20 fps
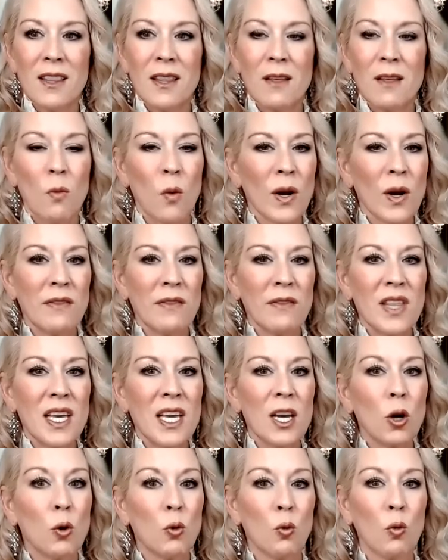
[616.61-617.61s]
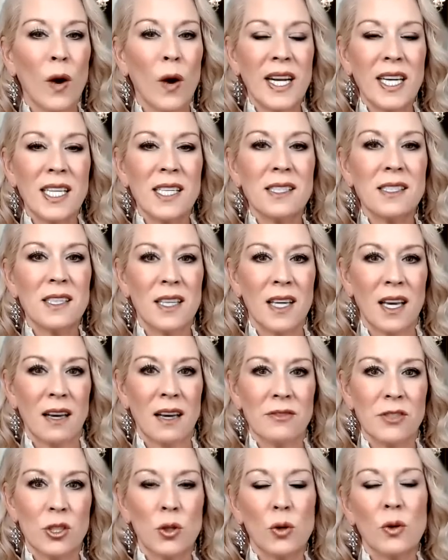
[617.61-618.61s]
one of the greatest
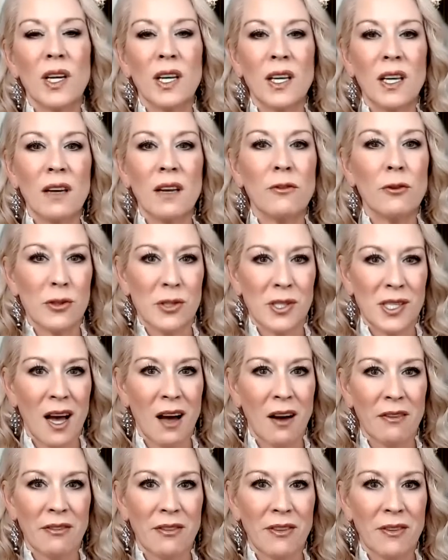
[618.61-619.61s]
gifts you can give yourself.